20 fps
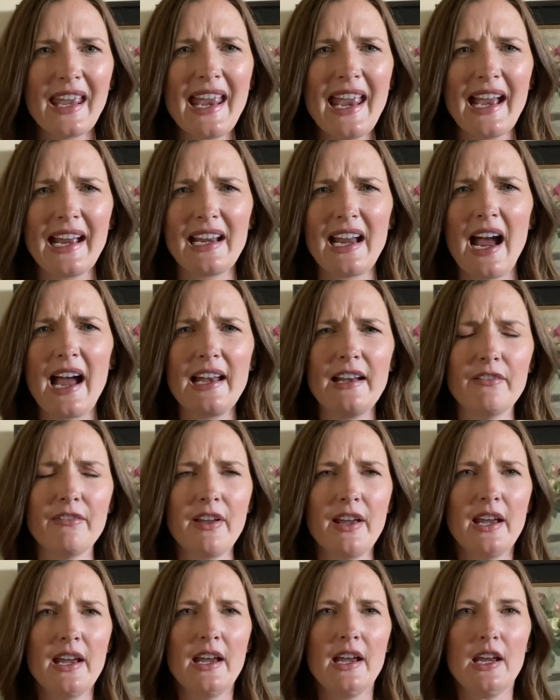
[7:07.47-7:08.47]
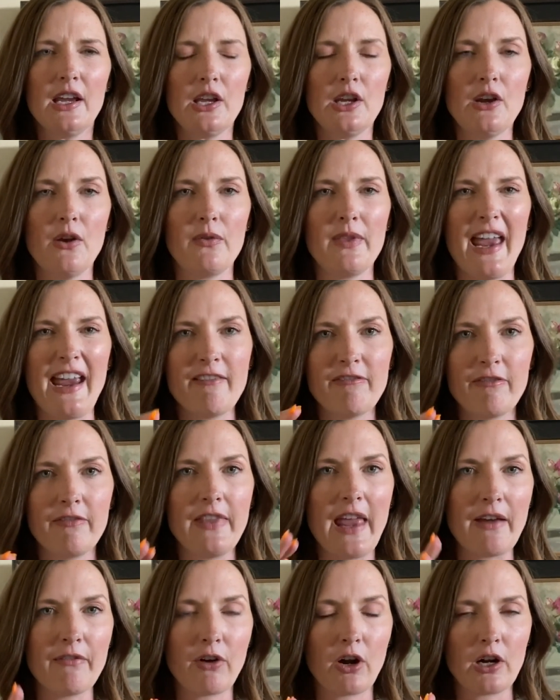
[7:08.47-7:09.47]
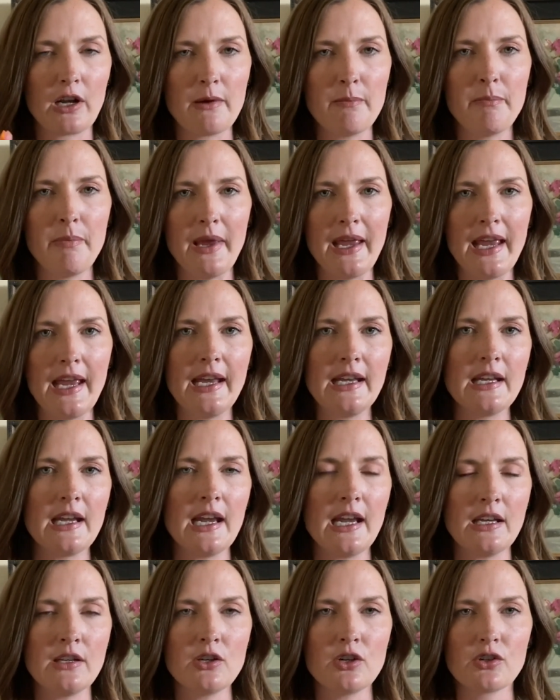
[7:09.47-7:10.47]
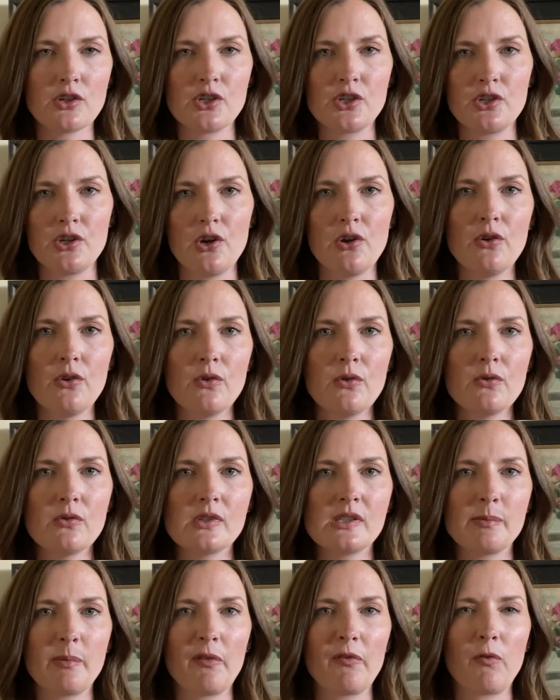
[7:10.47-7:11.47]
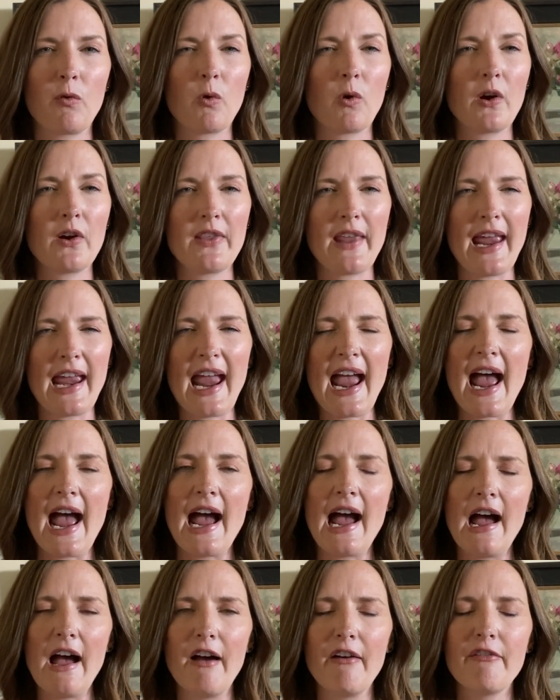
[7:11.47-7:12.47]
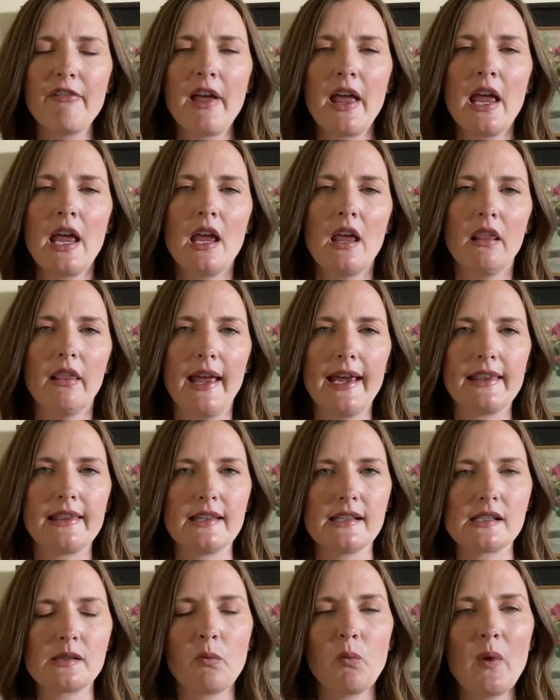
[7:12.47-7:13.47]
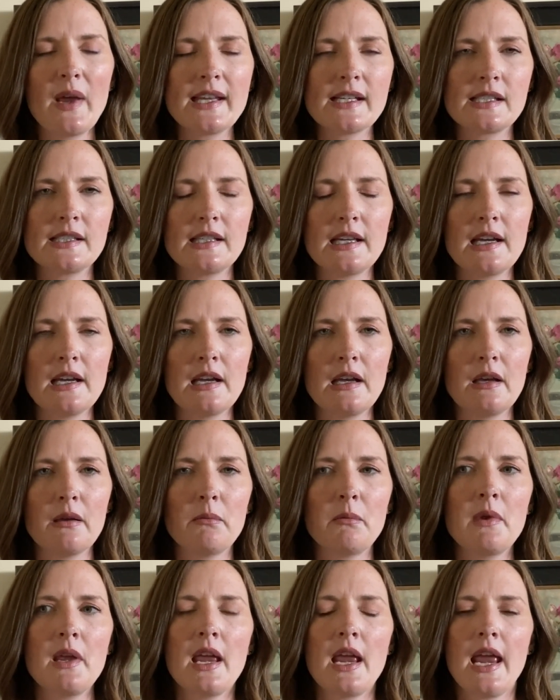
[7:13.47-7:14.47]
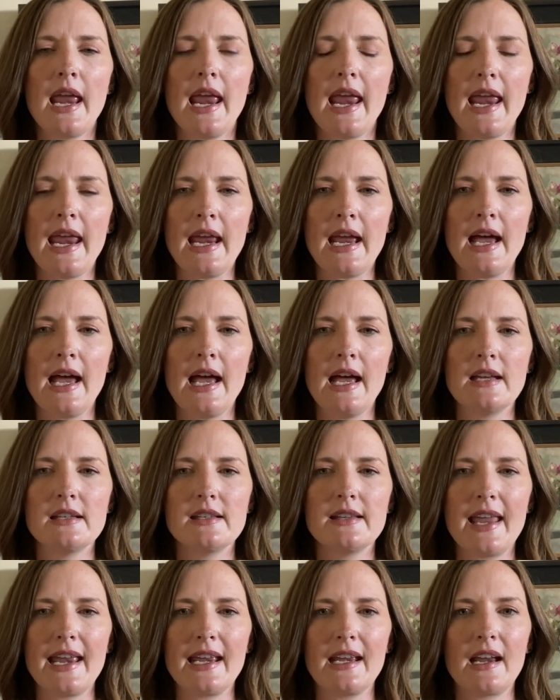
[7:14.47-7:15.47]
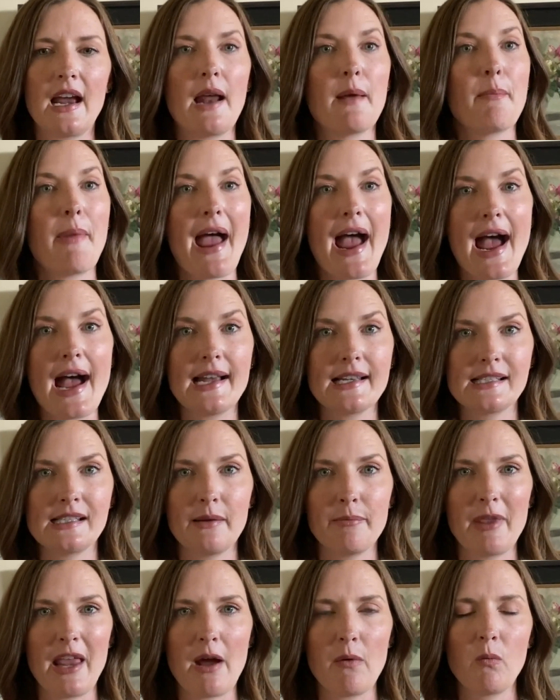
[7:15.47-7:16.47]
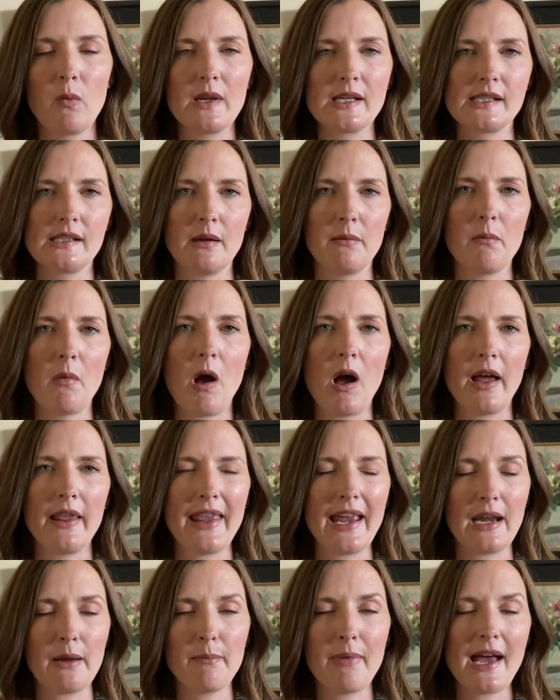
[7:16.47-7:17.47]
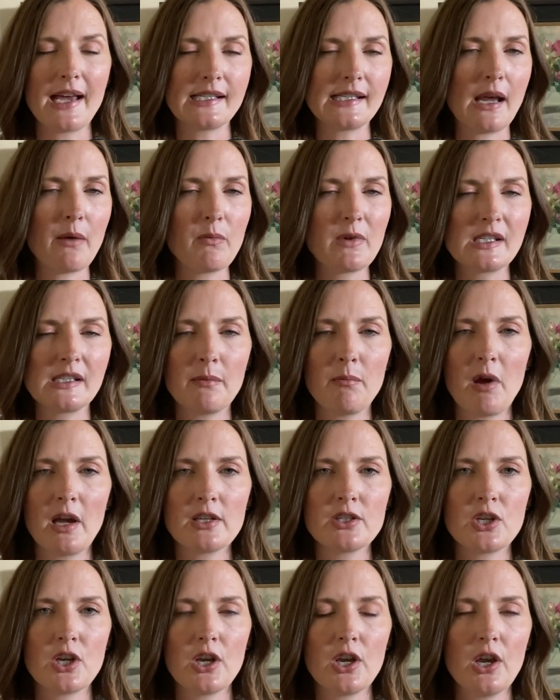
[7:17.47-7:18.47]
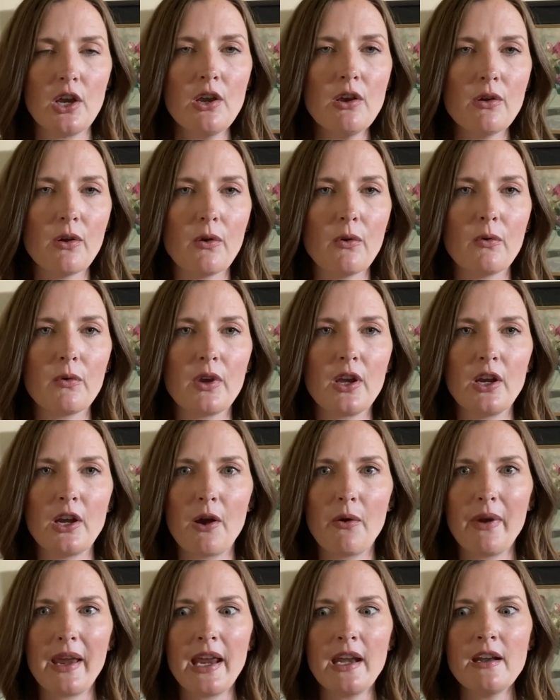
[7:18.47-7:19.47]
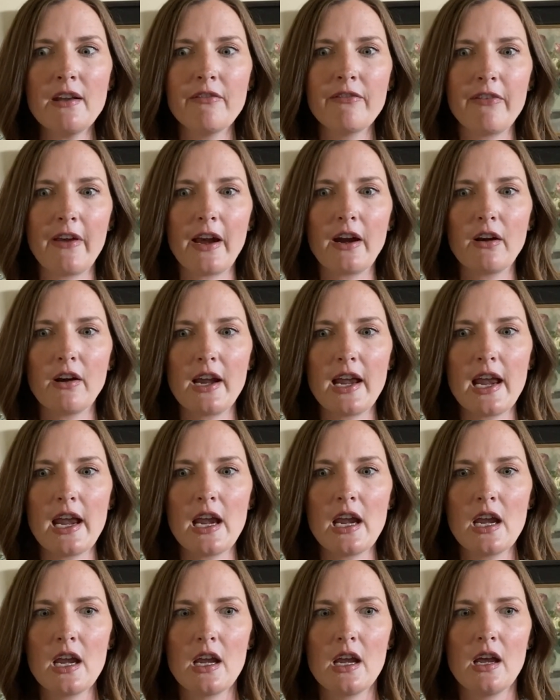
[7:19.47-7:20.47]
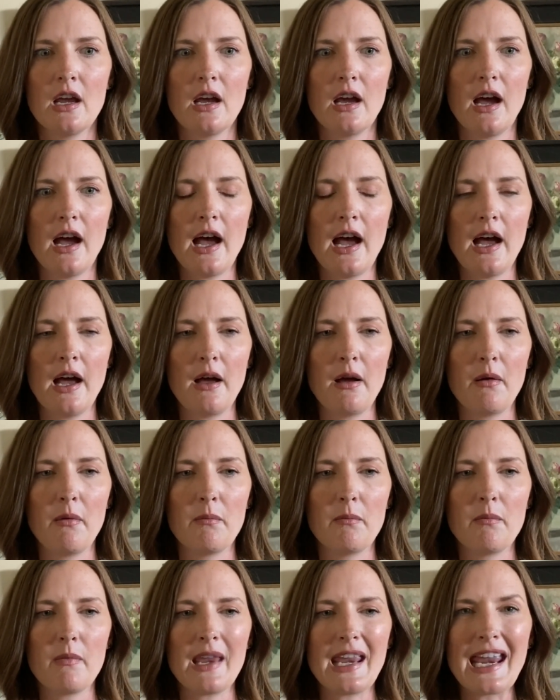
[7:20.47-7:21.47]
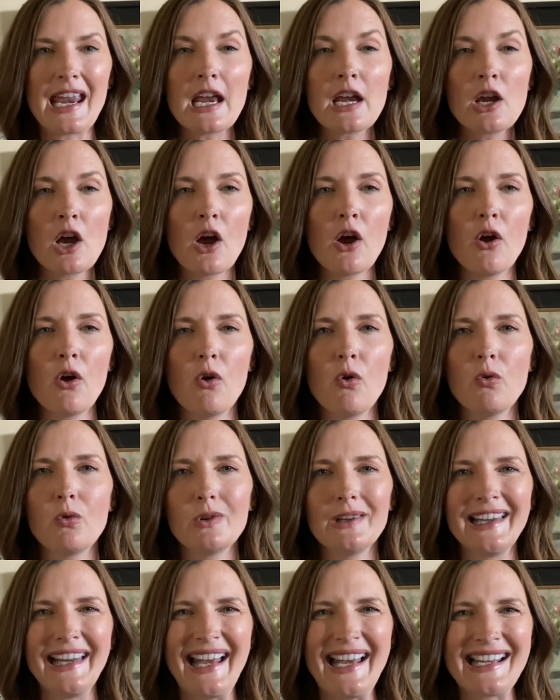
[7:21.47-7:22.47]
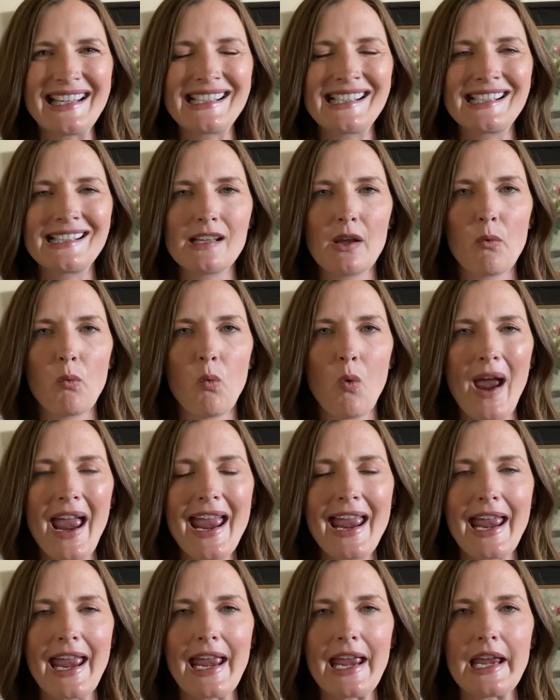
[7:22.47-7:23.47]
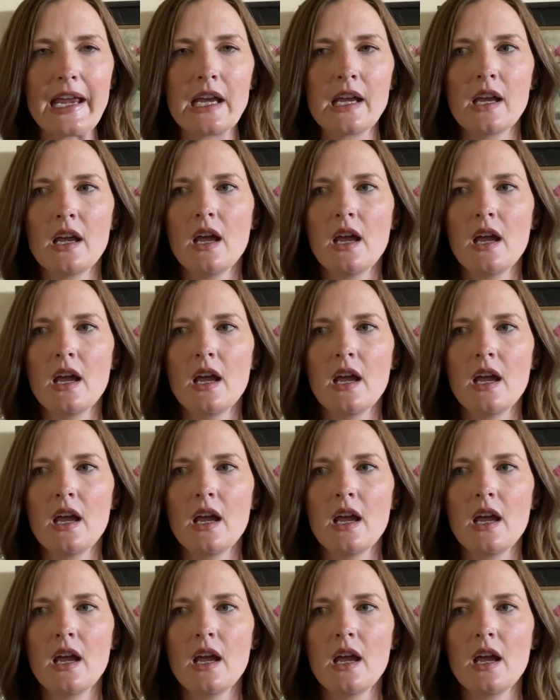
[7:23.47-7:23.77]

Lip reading: And kind of, they've already been in your shoes before, and they have like this wisdom, and they can kind of pass some of that wisdom on. They can pass that wisdom on to you, in a very ego-less way.